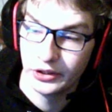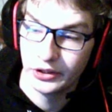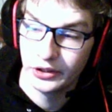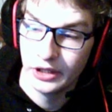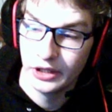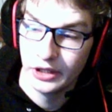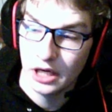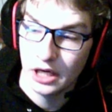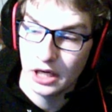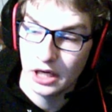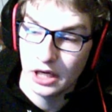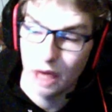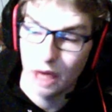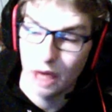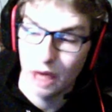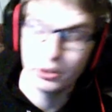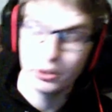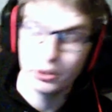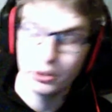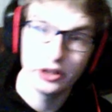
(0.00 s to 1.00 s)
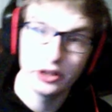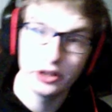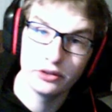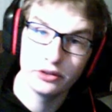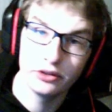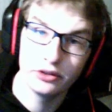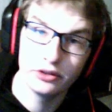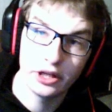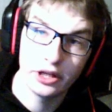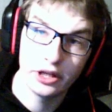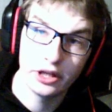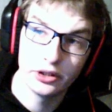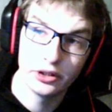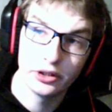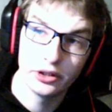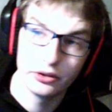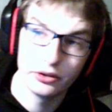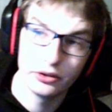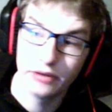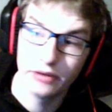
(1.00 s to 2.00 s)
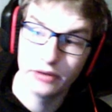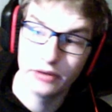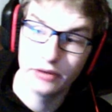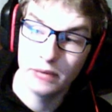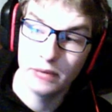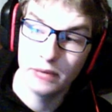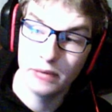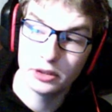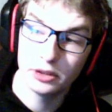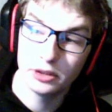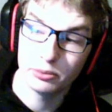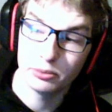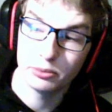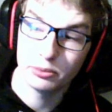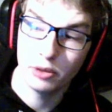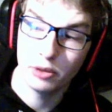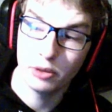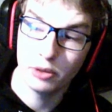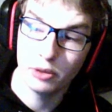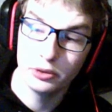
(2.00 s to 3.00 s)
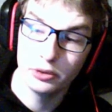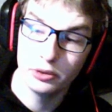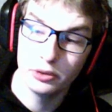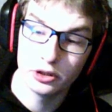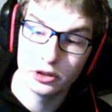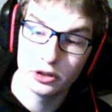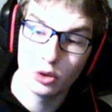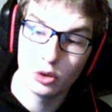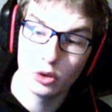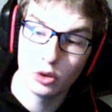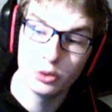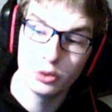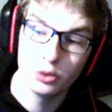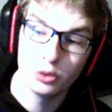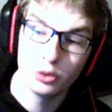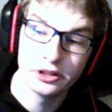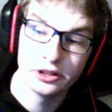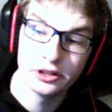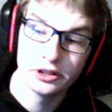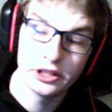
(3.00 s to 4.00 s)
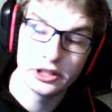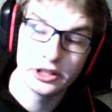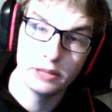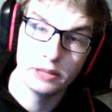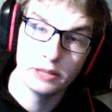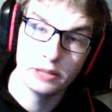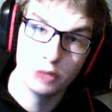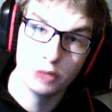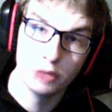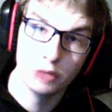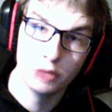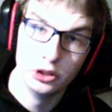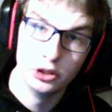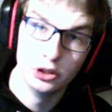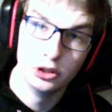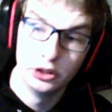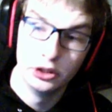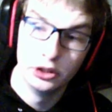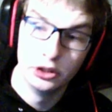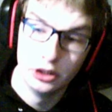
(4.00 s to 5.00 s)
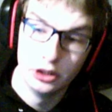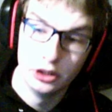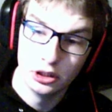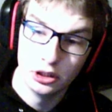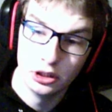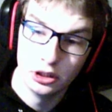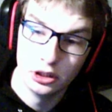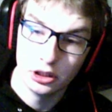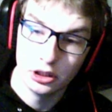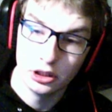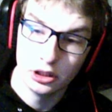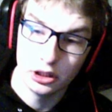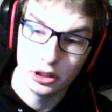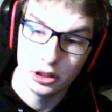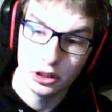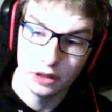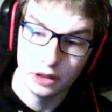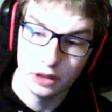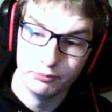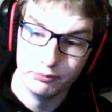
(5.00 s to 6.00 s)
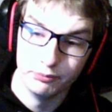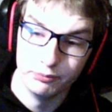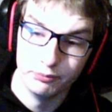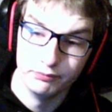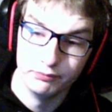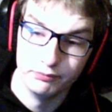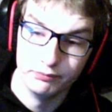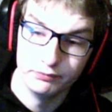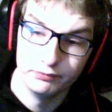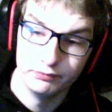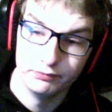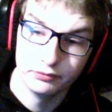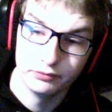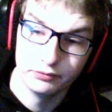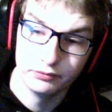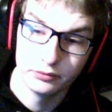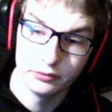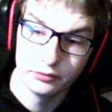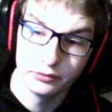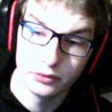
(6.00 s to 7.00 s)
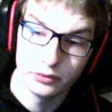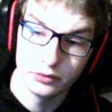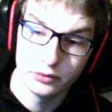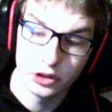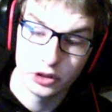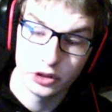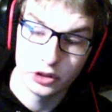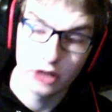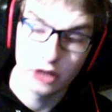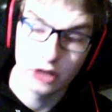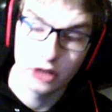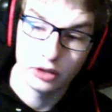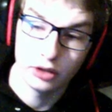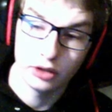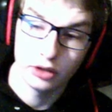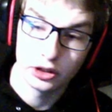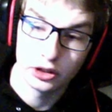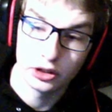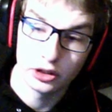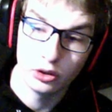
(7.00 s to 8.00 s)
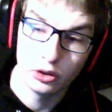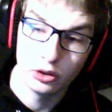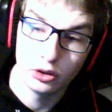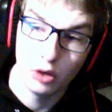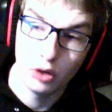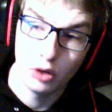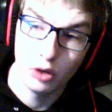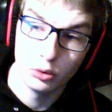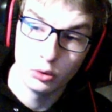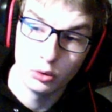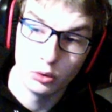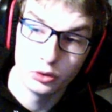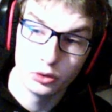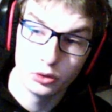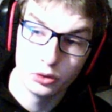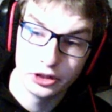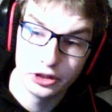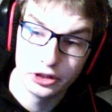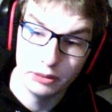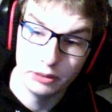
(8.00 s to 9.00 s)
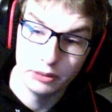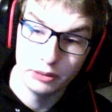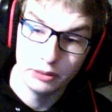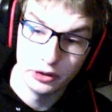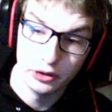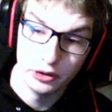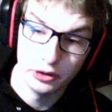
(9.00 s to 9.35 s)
I'm playing like games that are probably as old as Steam, which I don't actually know how old Steam is,